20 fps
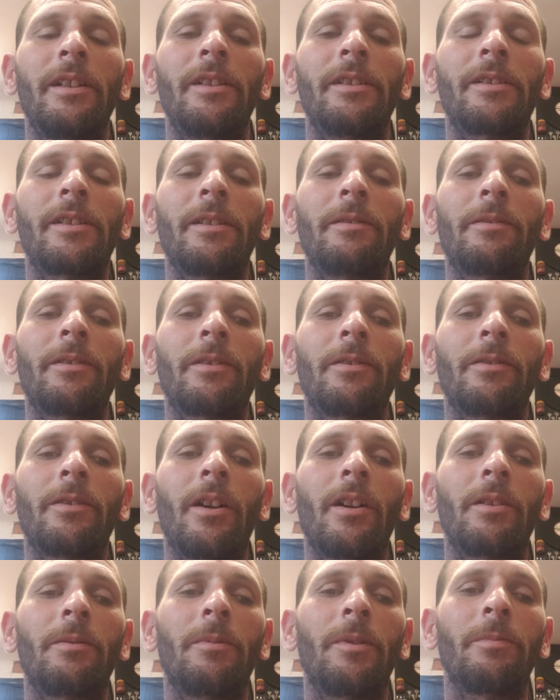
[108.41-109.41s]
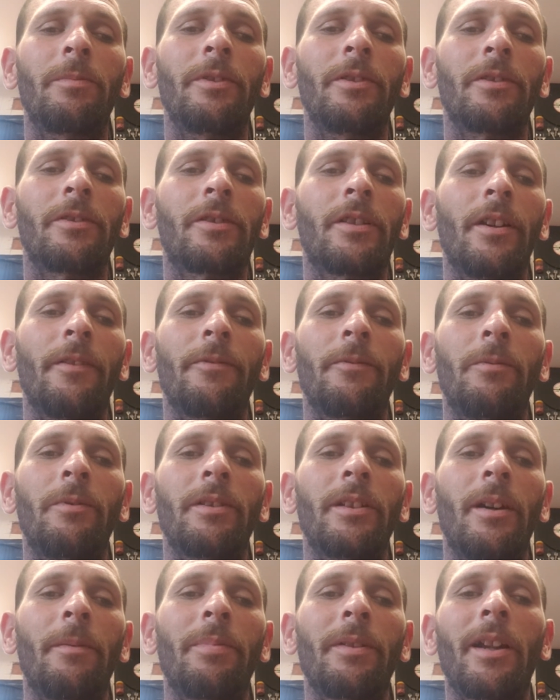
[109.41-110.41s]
Same thing with automobile stuff and whatnot,